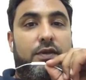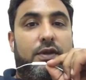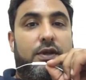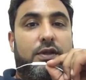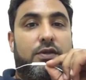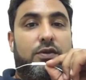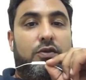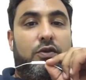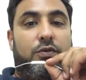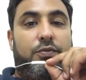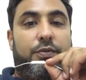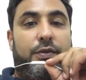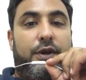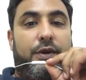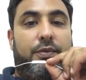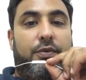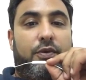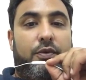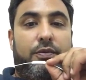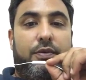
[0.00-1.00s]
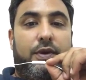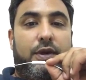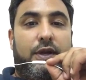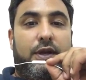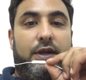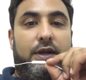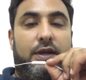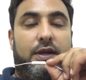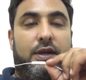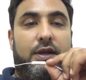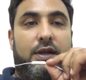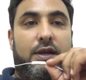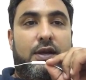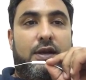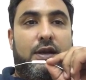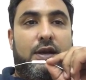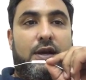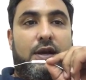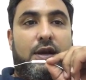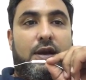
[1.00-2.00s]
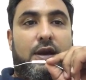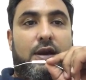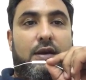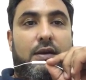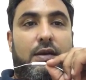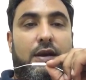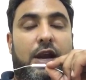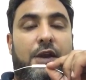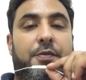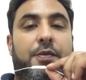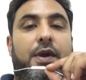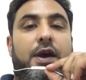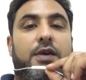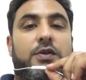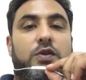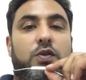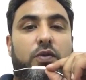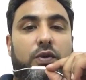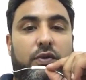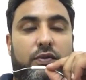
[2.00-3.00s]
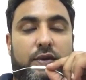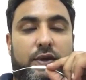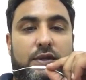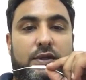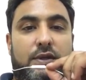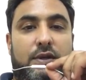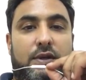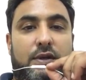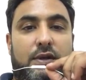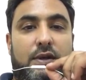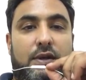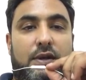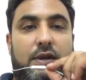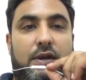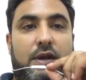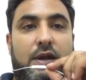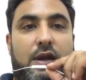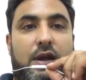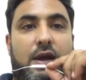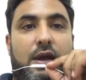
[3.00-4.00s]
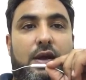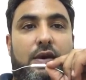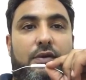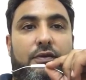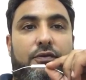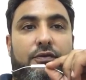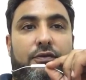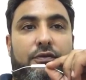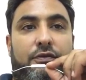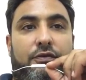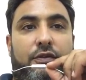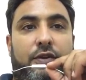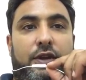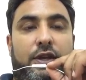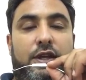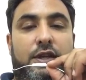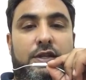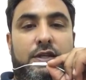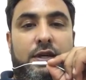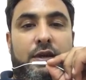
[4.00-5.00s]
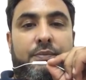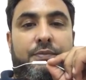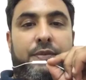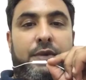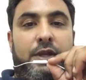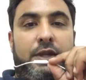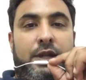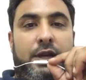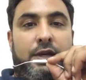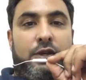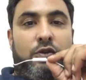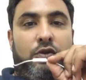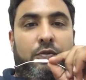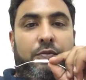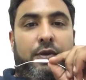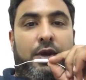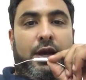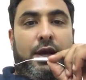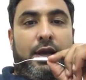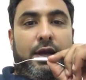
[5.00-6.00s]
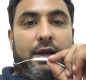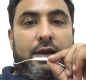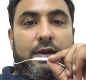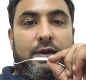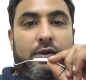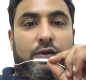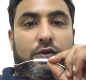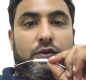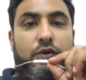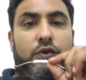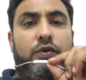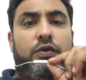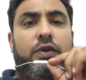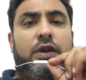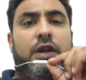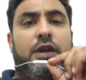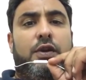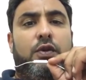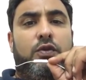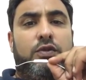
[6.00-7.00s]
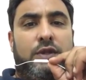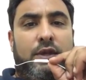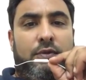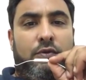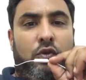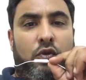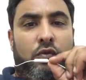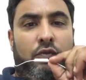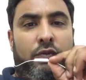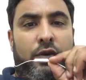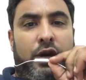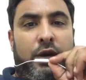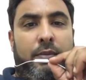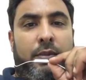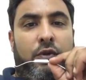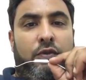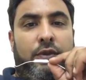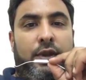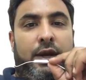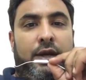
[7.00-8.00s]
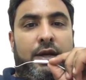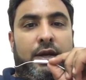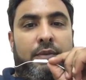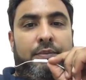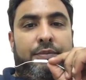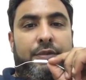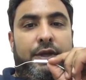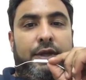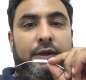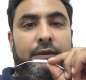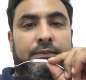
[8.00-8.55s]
is not made properly. Let me ask you one question. For each company that you apply, do you really do some homework about that company?